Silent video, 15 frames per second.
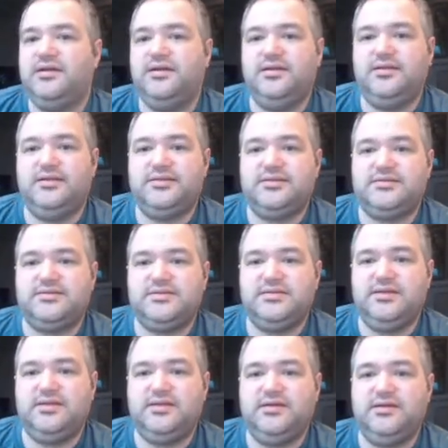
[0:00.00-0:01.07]
Let's see
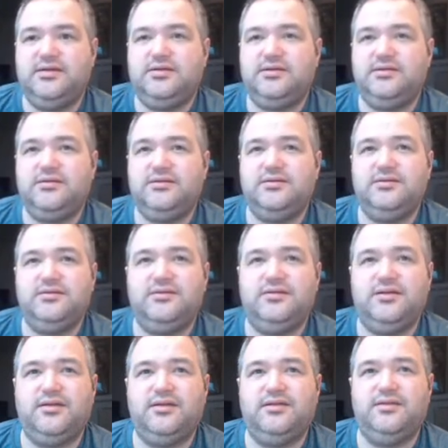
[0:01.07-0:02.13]
here.
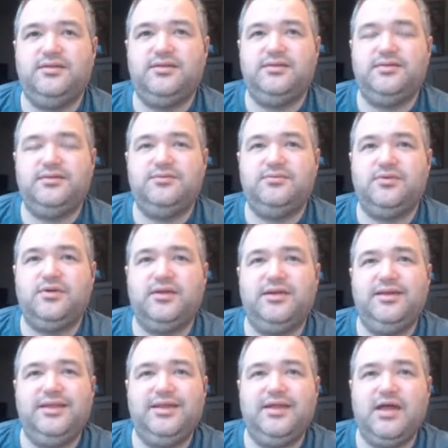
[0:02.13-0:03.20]
We're going to
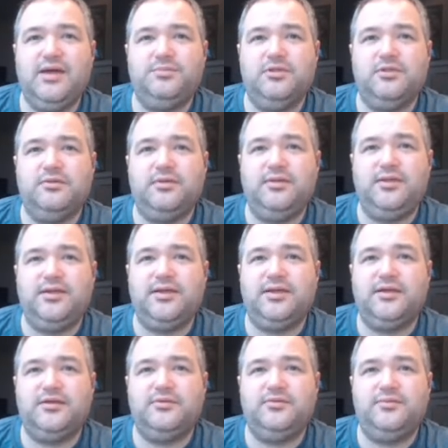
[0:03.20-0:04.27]
need a couple
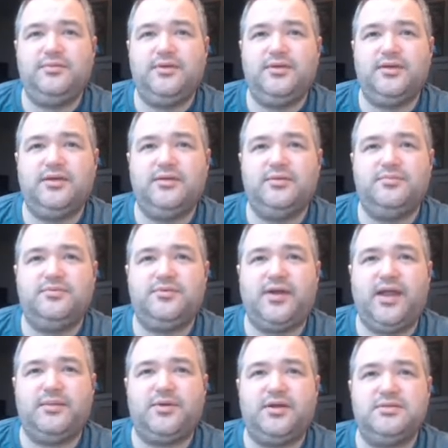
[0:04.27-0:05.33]

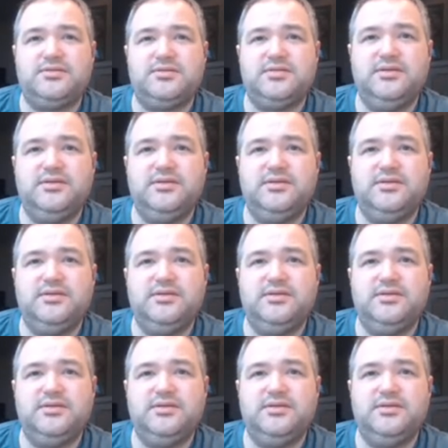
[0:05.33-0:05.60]
parameters.